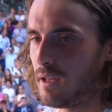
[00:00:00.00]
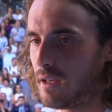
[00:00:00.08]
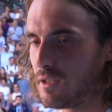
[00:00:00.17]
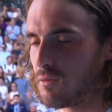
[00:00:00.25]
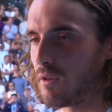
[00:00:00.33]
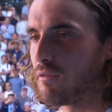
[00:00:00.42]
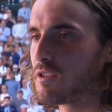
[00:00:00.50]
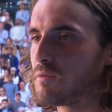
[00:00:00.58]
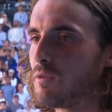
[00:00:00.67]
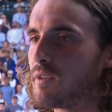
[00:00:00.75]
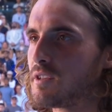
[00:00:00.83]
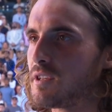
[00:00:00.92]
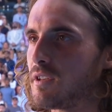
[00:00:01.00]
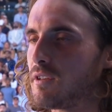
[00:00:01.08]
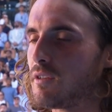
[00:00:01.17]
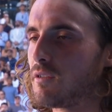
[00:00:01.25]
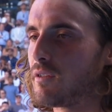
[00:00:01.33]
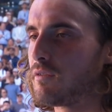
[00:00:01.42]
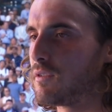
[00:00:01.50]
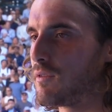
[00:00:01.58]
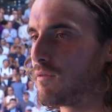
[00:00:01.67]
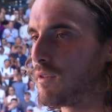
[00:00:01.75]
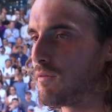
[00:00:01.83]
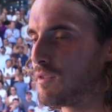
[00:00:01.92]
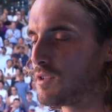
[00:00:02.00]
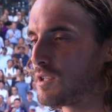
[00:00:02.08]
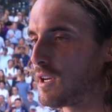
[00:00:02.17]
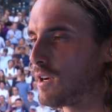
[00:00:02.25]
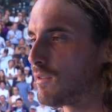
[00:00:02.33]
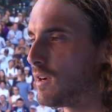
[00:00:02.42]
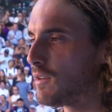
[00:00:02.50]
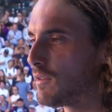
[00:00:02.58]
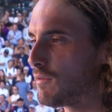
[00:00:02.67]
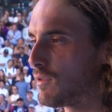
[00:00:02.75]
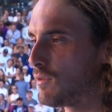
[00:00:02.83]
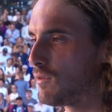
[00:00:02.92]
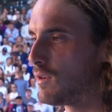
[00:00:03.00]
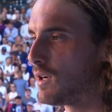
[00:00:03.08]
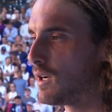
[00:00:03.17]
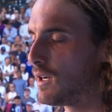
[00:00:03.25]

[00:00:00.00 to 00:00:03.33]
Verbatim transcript: it's one of these moments that, you know, if you stick around, if you